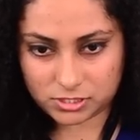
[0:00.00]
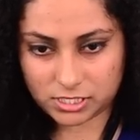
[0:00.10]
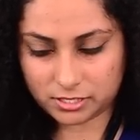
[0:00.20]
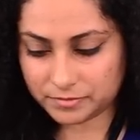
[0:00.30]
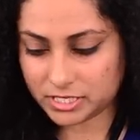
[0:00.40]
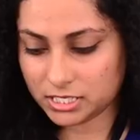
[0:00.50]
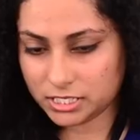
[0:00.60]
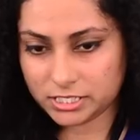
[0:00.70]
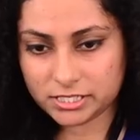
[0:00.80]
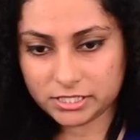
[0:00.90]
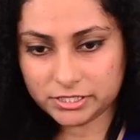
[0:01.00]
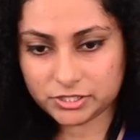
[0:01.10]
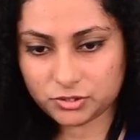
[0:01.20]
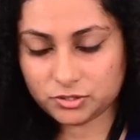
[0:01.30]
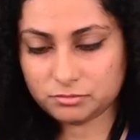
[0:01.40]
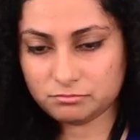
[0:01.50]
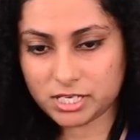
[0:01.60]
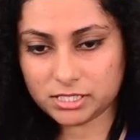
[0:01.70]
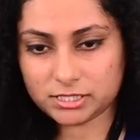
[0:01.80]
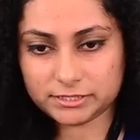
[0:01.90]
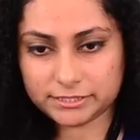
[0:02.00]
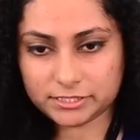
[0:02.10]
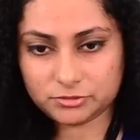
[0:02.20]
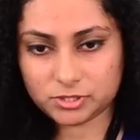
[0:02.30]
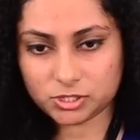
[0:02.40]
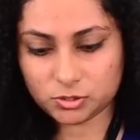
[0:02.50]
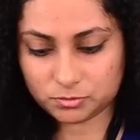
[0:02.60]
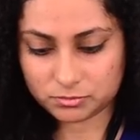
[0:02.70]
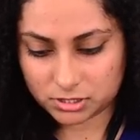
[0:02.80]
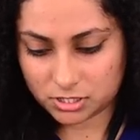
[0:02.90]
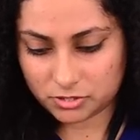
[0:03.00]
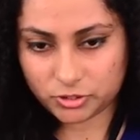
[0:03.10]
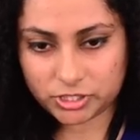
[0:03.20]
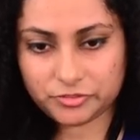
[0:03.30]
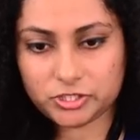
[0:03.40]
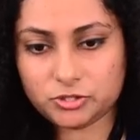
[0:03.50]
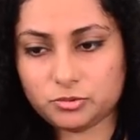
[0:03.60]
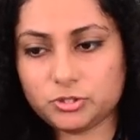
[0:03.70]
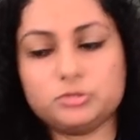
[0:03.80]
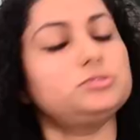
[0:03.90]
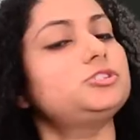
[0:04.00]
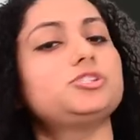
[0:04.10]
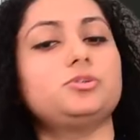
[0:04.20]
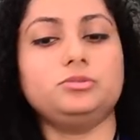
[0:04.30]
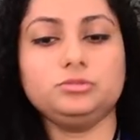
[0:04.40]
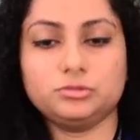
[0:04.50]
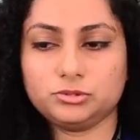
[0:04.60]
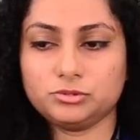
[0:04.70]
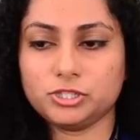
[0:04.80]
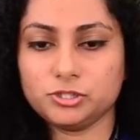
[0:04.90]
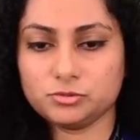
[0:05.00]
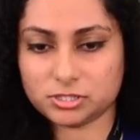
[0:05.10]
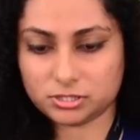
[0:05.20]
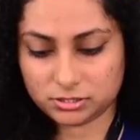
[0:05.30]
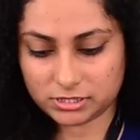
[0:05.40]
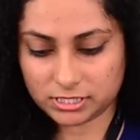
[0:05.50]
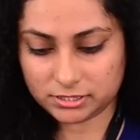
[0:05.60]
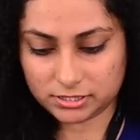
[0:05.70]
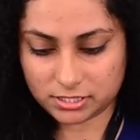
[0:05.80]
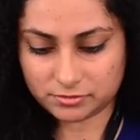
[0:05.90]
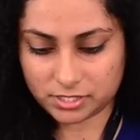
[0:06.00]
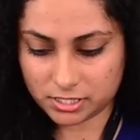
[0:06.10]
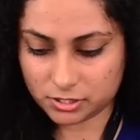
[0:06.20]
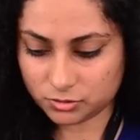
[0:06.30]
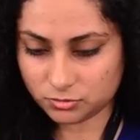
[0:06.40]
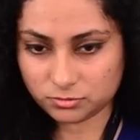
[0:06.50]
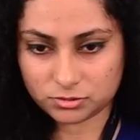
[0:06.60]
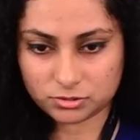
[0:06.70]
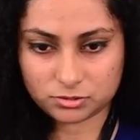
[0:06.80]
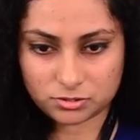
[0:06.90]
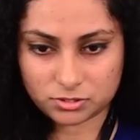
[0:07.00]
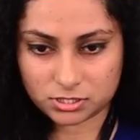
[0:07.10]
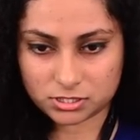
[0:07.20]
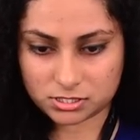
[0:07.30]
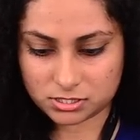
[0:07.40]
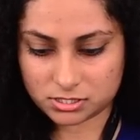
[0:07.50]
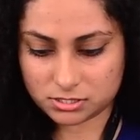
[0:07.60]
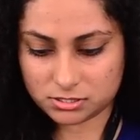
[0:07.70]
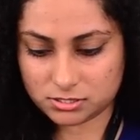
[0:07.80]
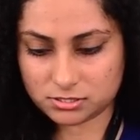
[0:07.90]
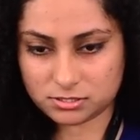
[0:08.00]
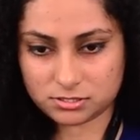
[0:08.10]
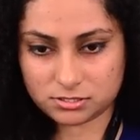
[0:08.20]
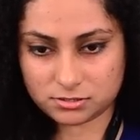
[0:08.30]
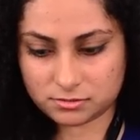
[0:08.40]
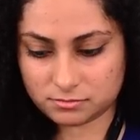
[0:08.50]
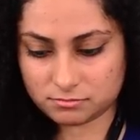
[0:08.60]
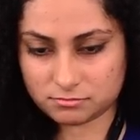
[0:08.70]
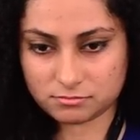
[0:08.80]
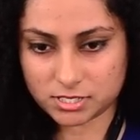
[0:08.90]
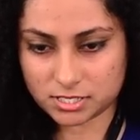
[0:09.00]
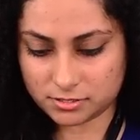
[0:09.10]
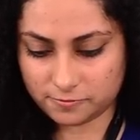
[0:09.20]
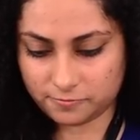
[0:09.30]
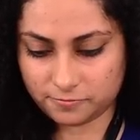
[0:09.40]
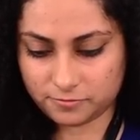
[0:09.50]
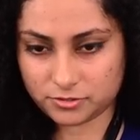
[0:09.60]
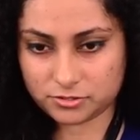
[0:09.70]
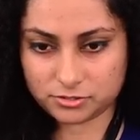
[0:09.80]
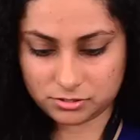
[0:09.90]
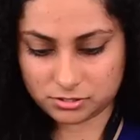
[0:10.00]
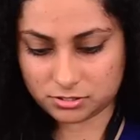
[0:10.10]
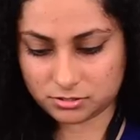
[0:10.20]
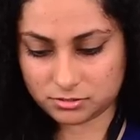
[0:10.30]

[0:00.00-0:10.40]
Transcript: yeah here your main content will go whatever you want to show to the user that yeah hello this is my first